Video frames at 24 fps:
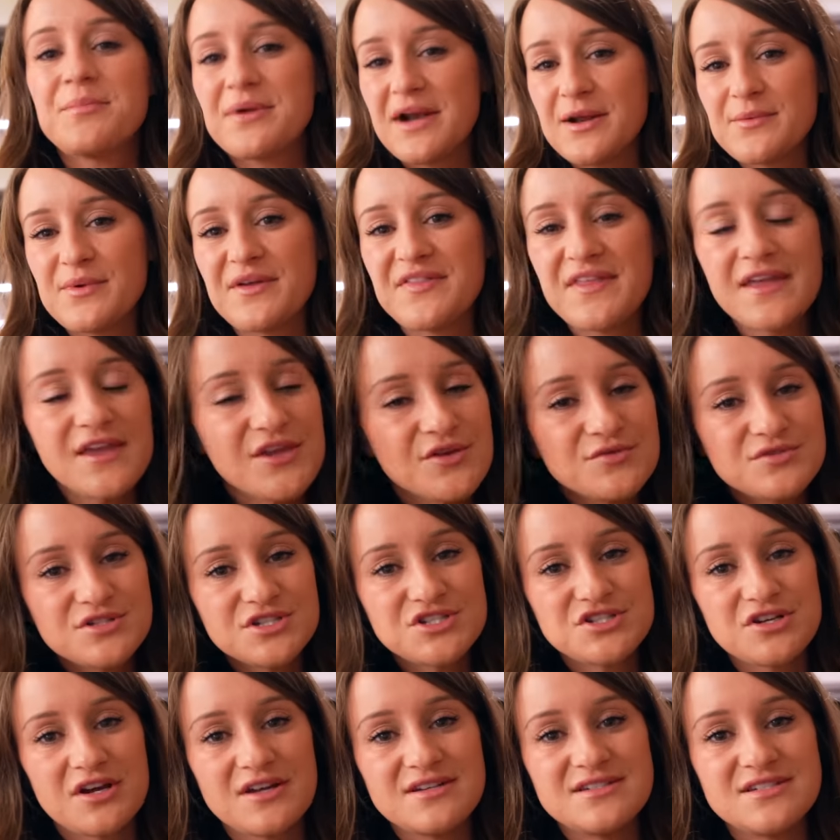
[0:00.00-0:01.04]
But anyway, thank you to
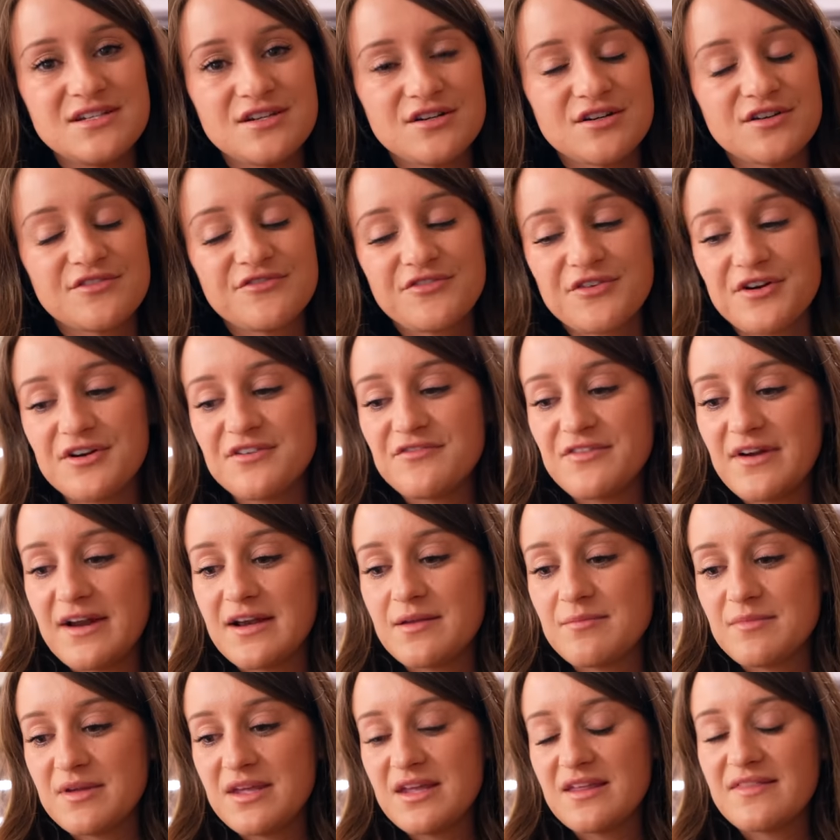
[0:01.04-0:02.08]
John Deere for
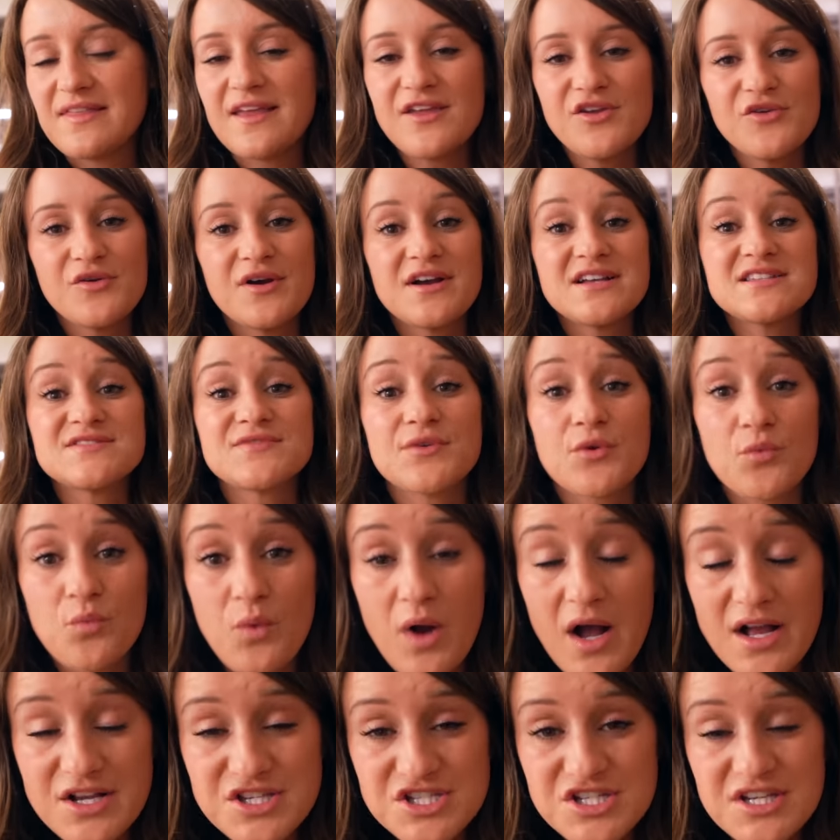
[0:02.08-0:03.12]
inviting me. Thank you guys for
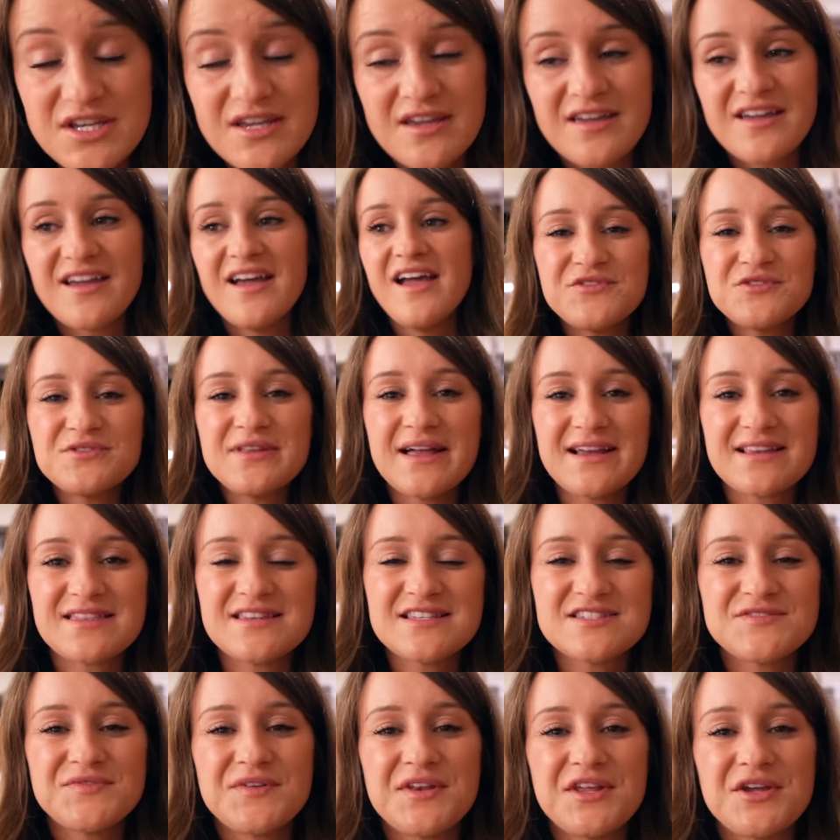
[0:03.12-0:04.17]
watching. If you like
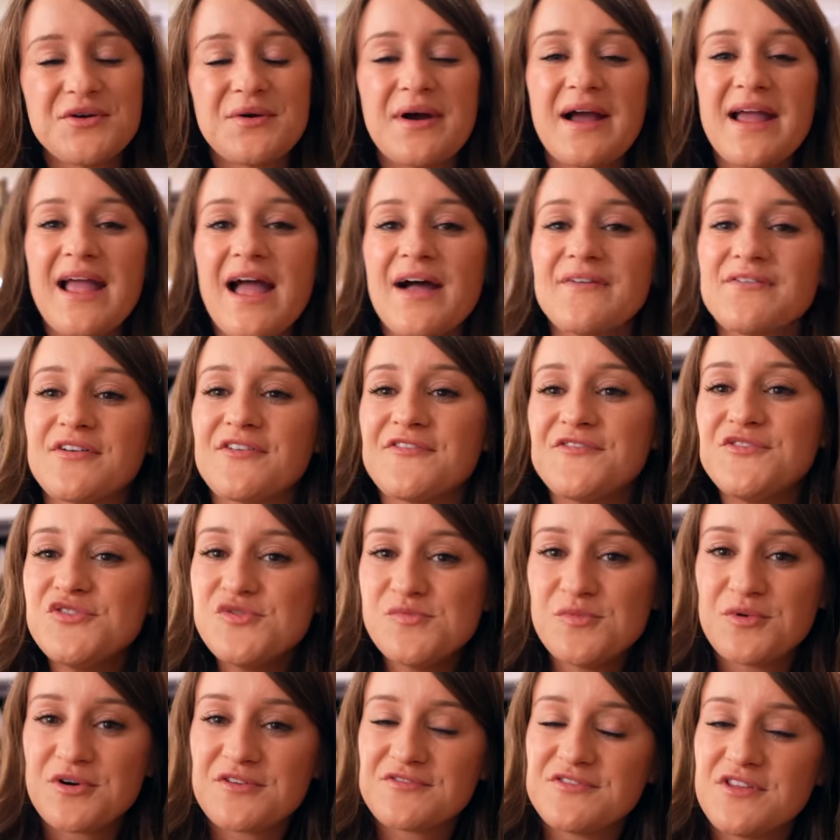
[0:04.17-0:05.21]
this video, I have a few
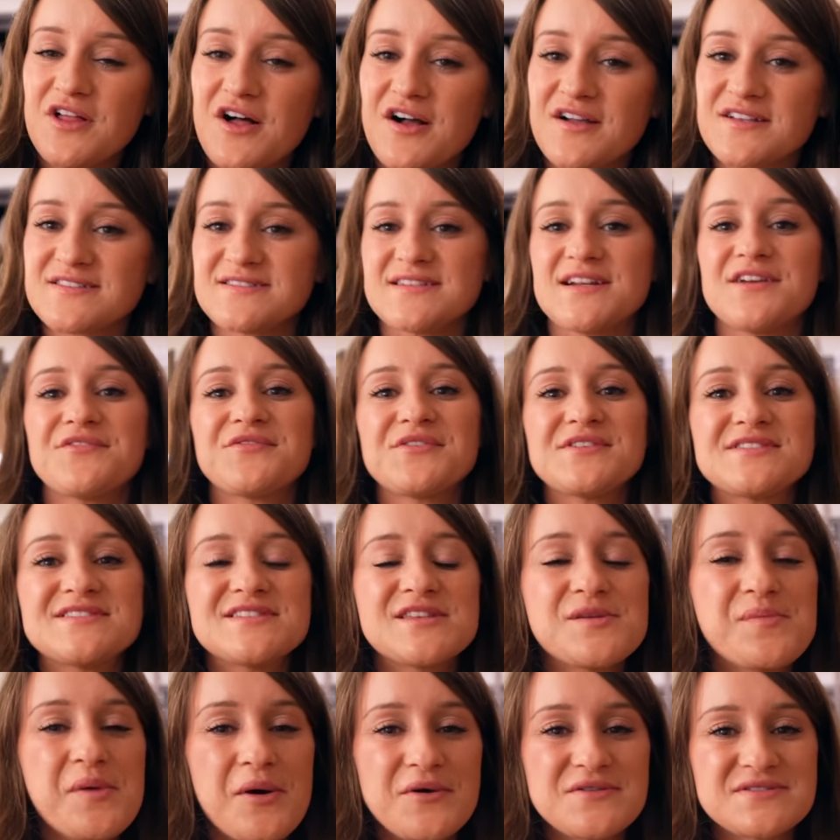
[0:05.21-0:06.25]
more vlogs that I've
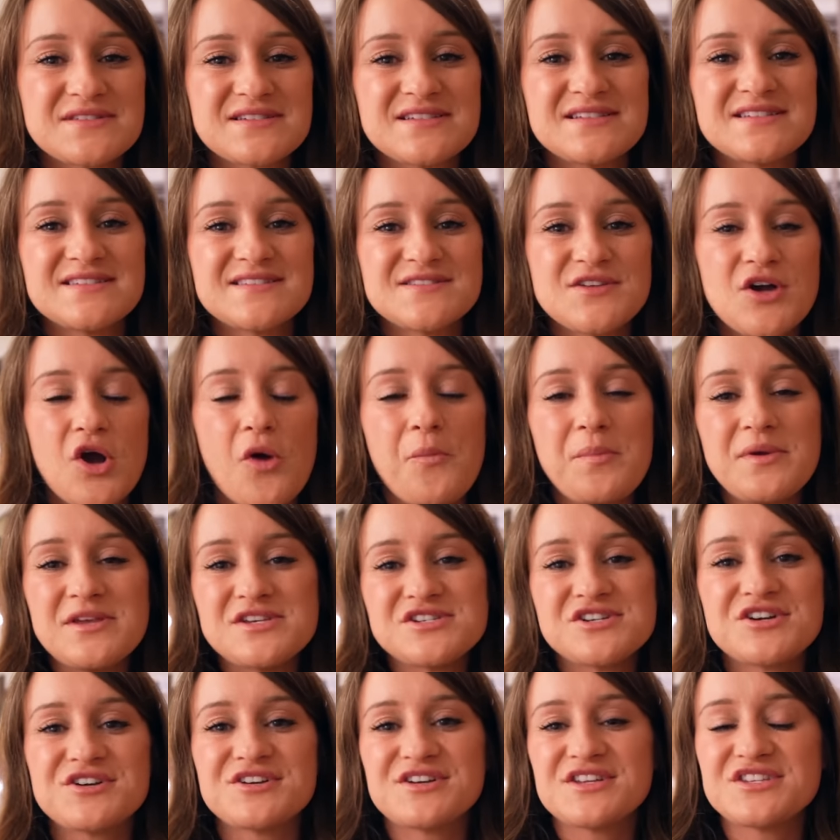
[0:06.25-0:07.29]
recently posted, so be
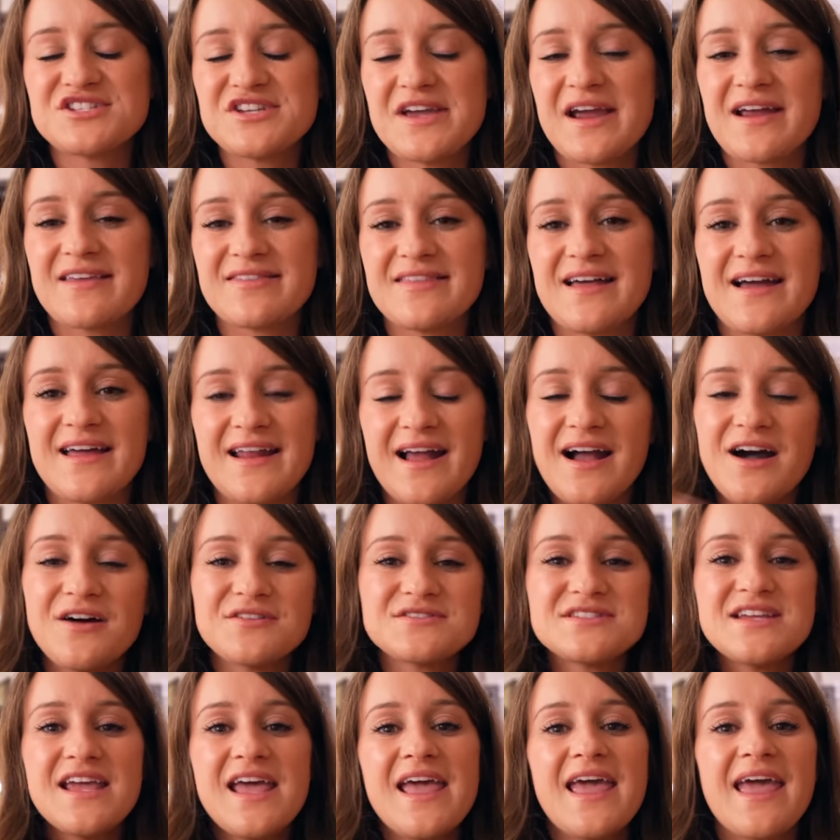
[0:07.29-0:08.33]
sure to check that
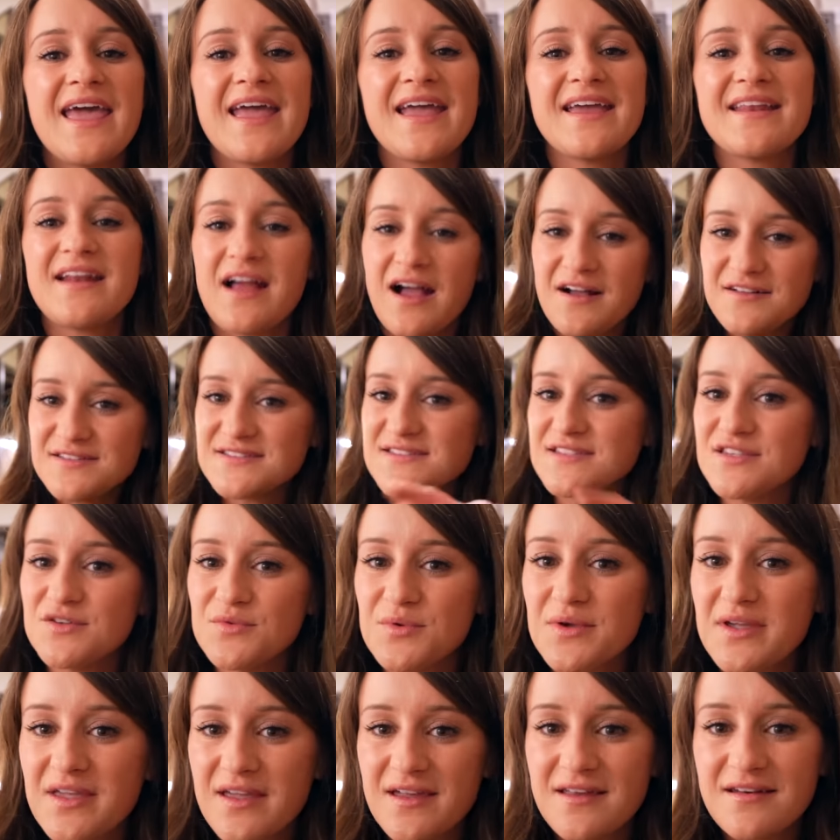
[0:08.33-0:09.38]
out and I'll see
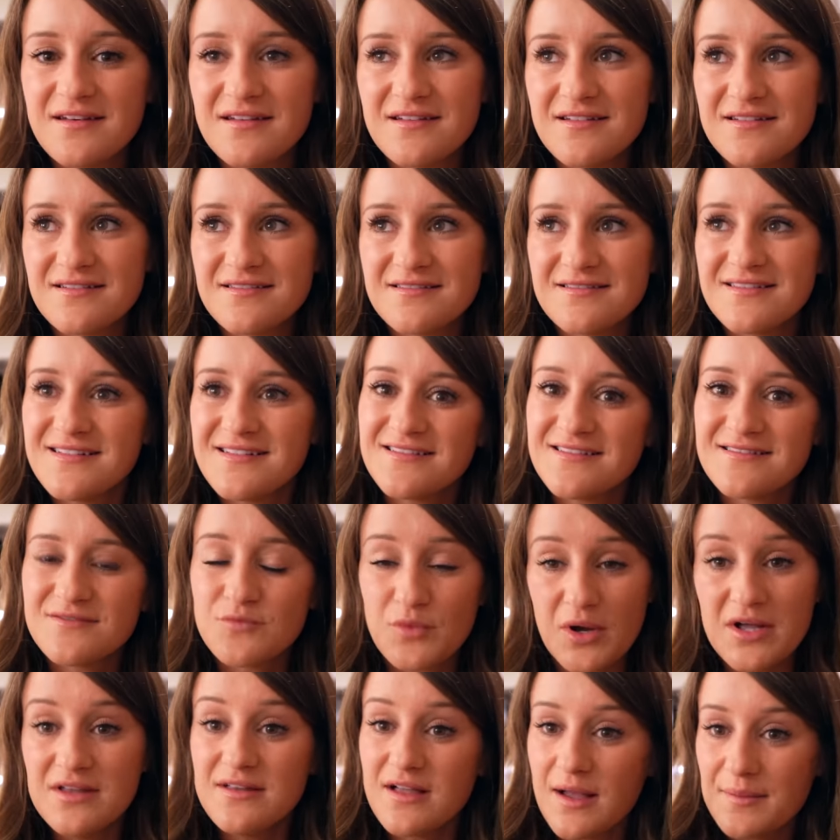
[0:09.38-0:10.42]
you again.
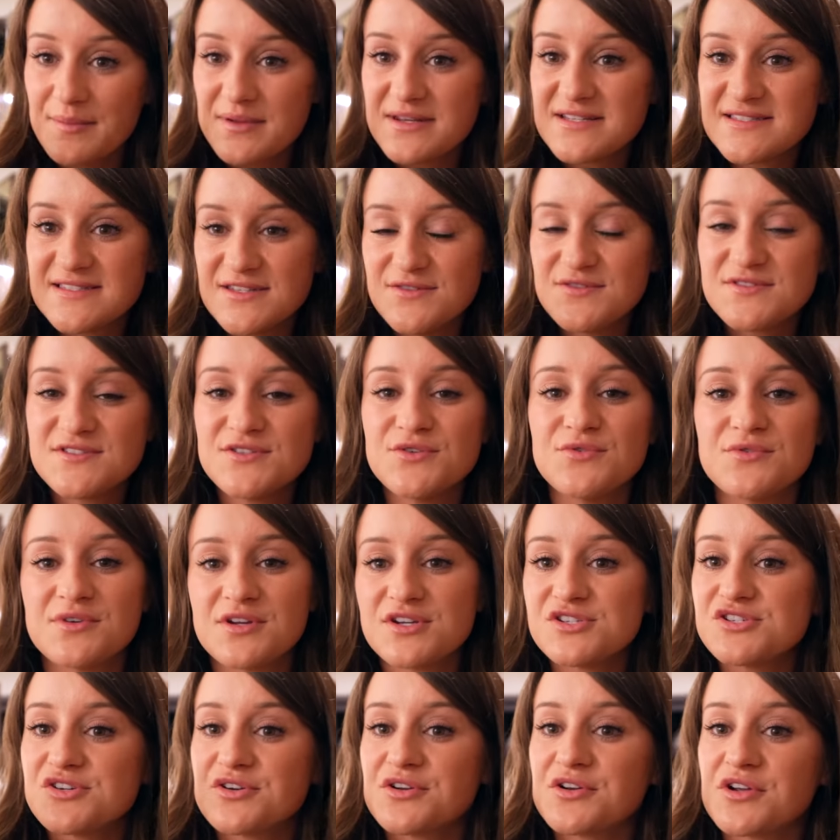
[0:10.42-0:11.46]
Well, I'm gonna see you soon
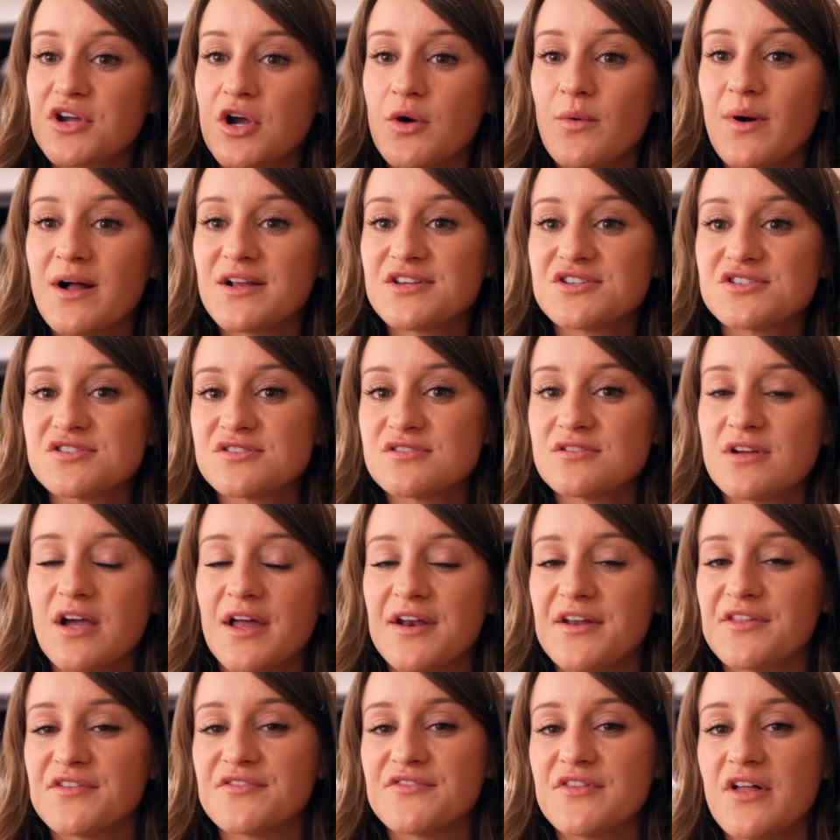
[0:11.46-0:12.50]
because you're gonna go watch
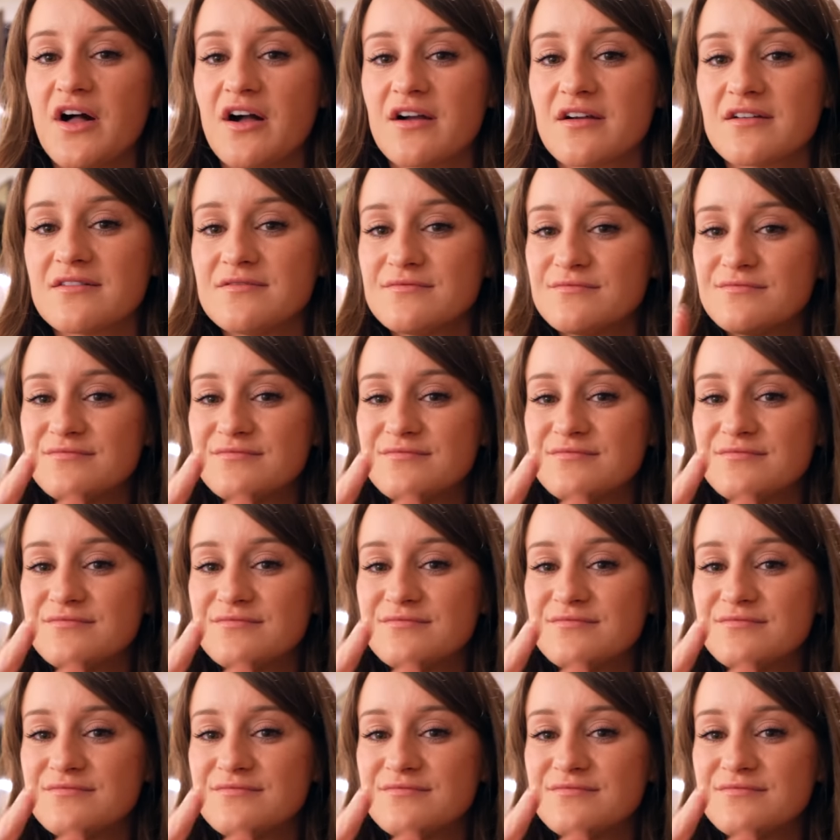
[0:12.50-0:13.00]
another vlog.